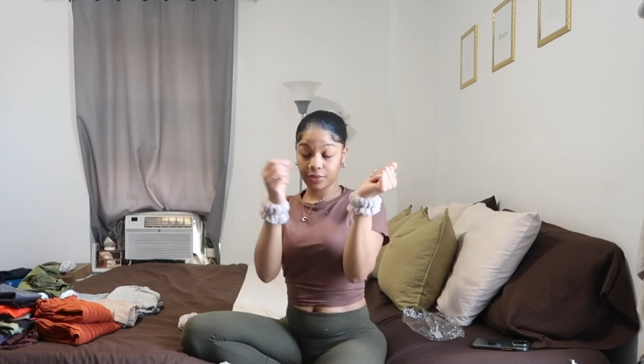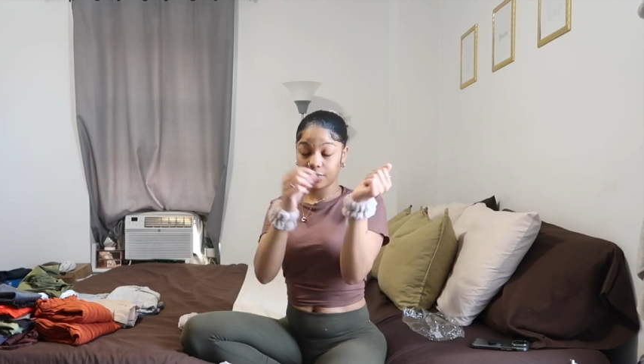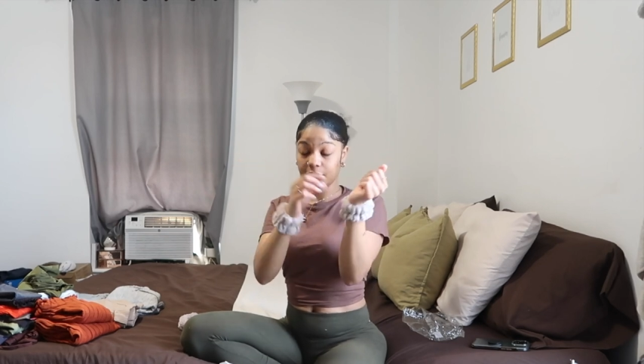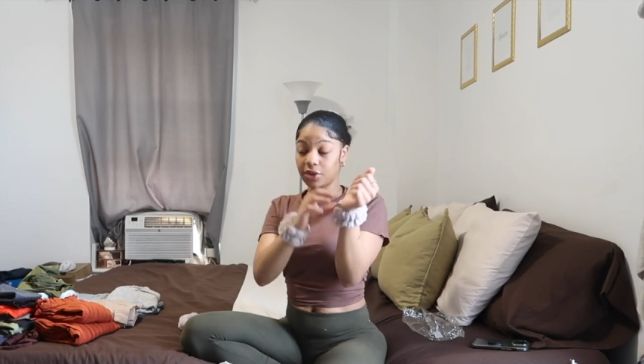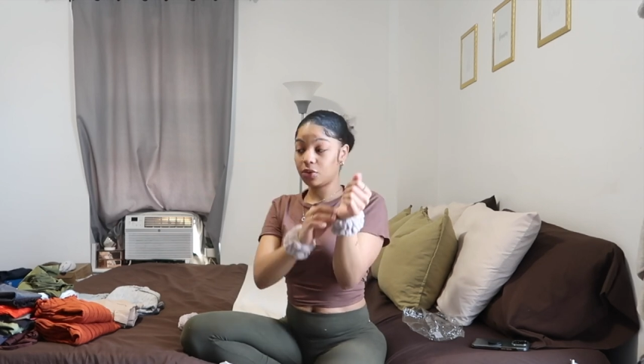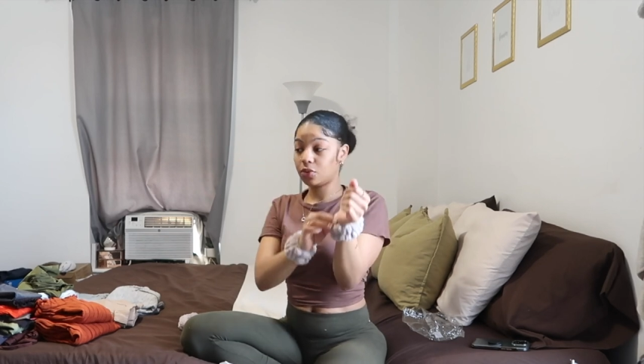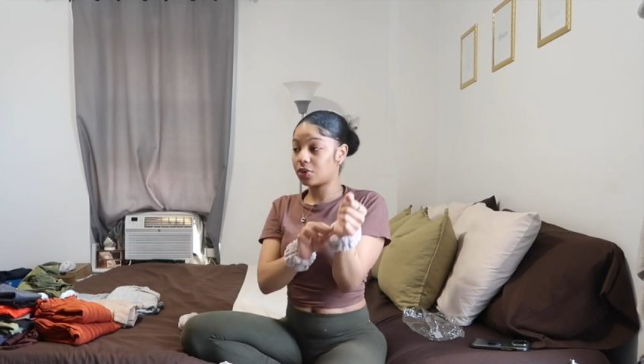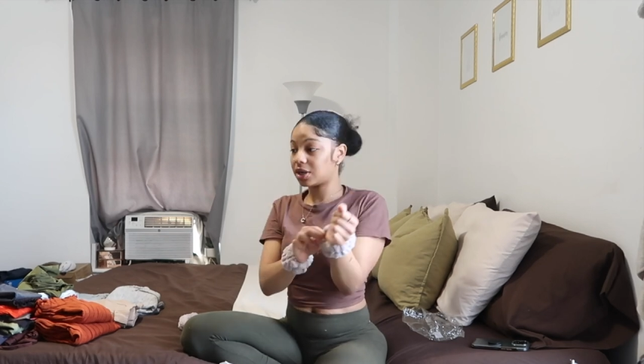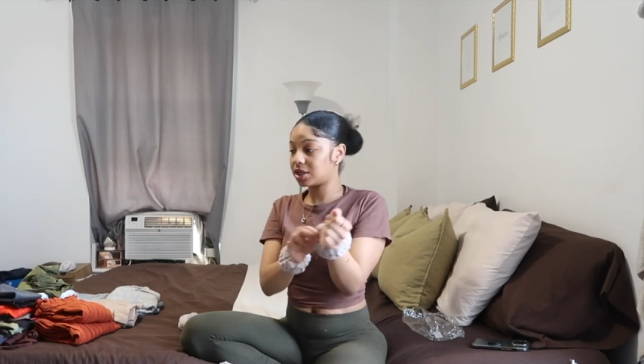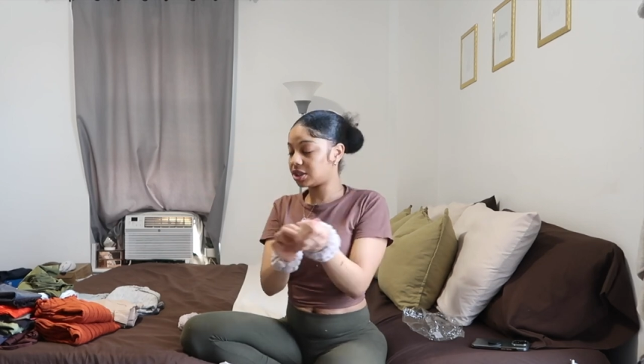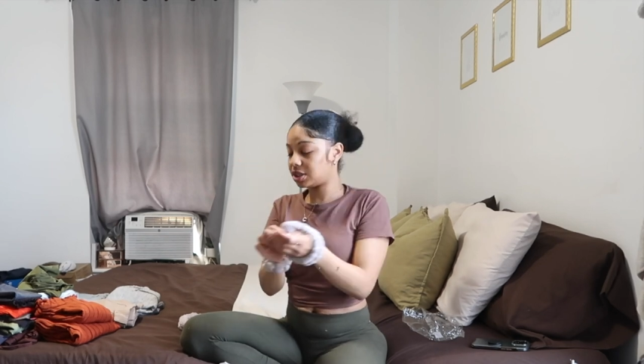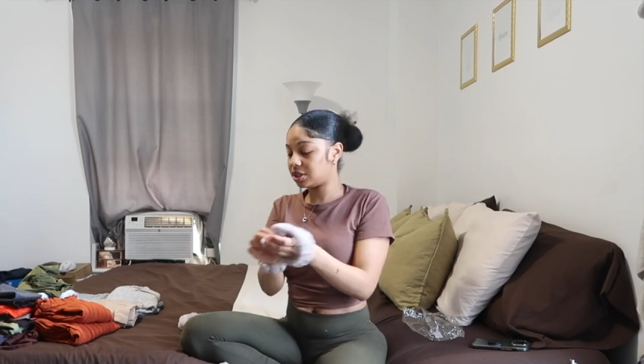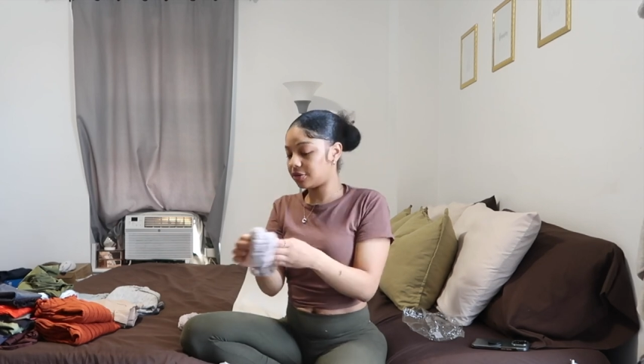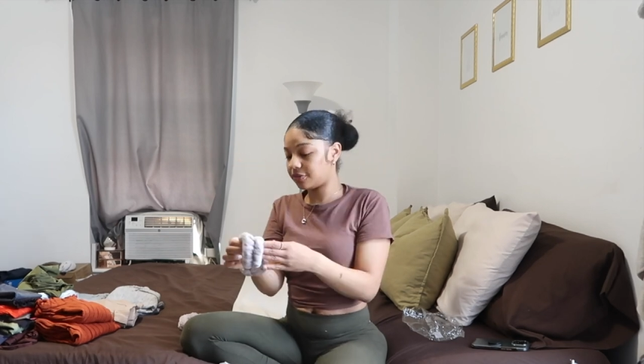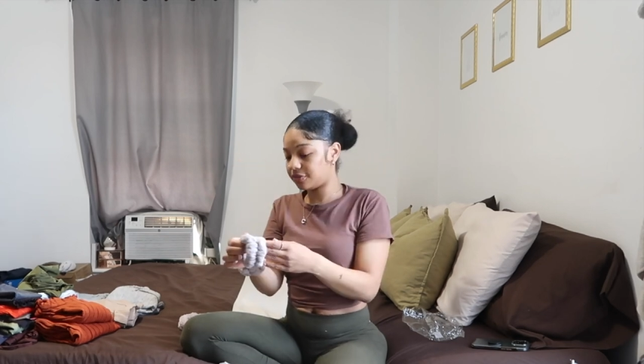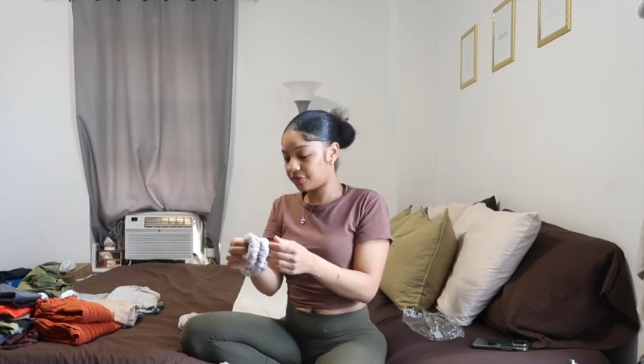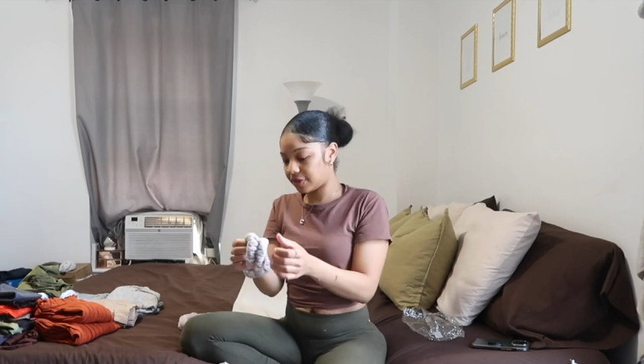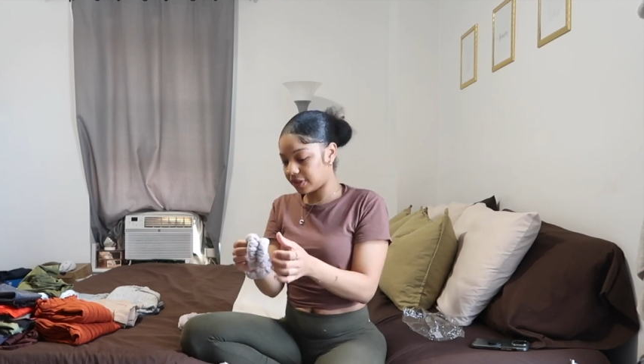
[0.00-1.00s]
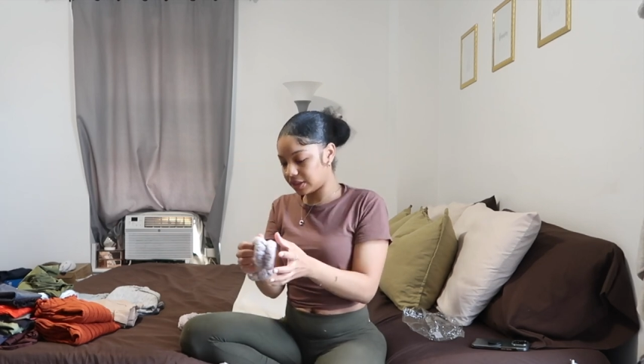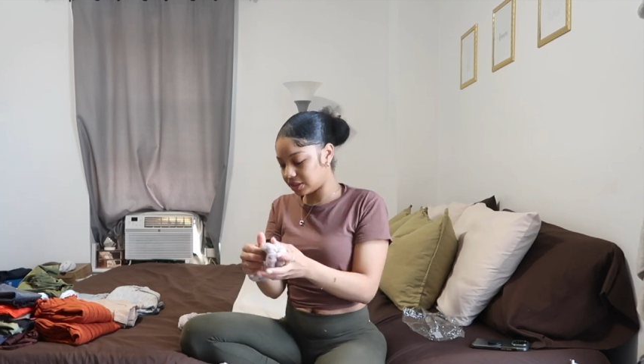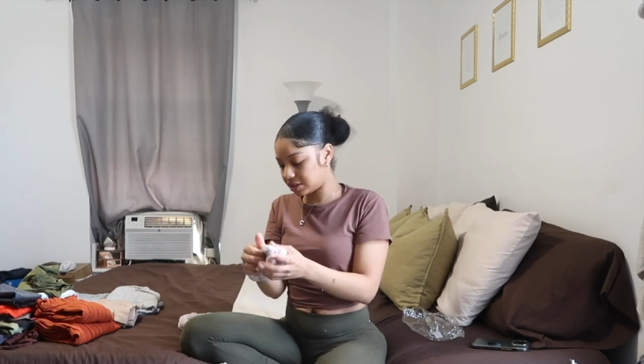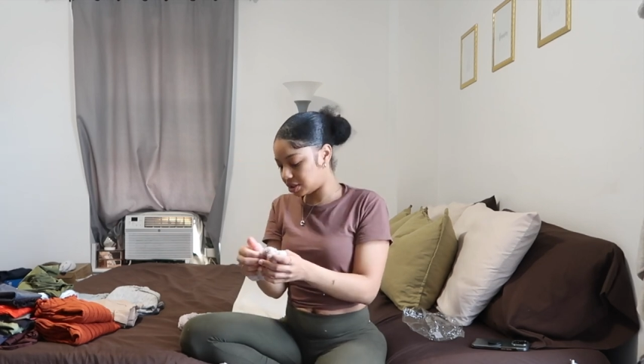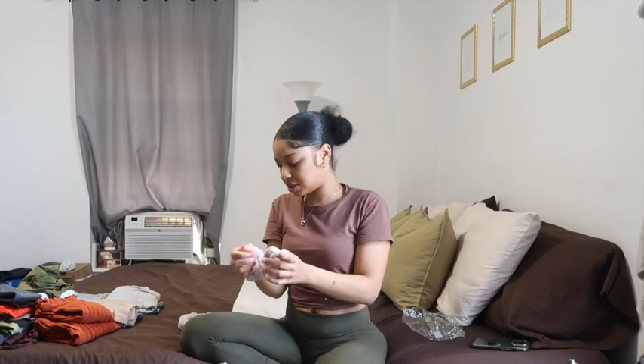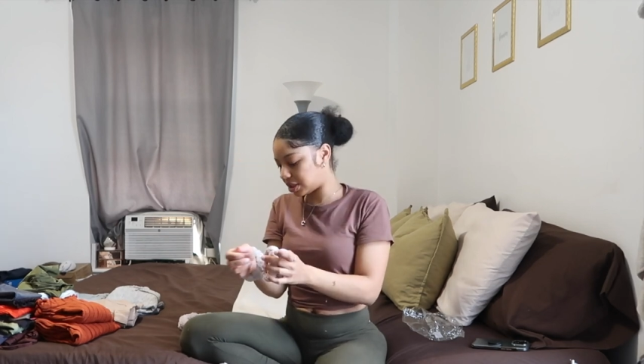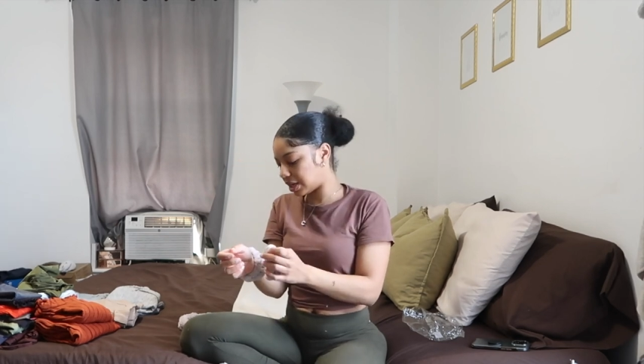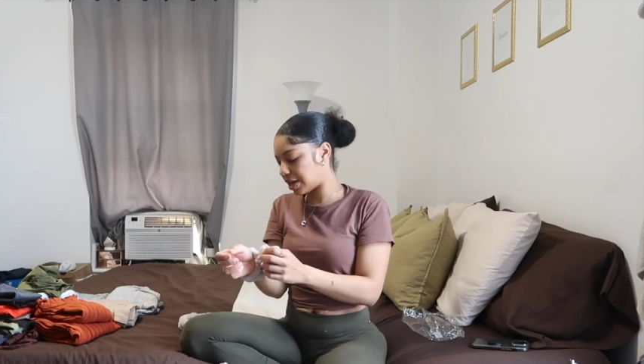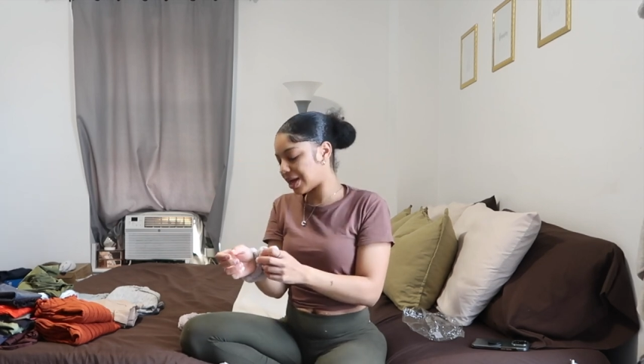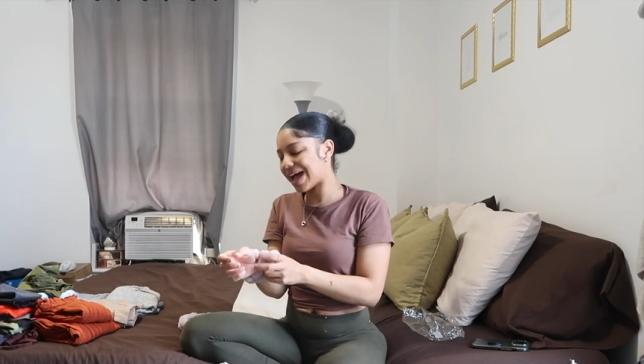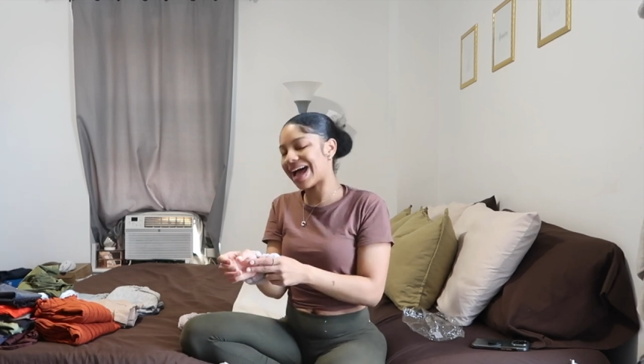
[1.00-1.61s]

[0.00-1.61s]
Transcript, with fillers: when you washing your face, child,